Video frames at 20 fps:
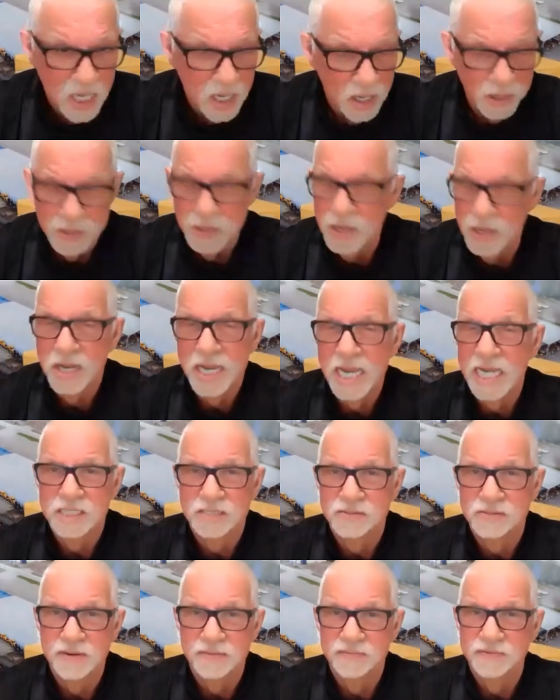on all kinds
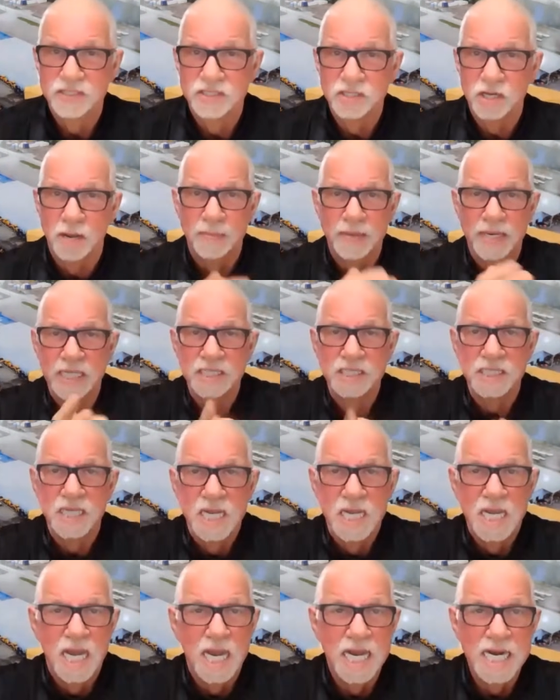of different topics. I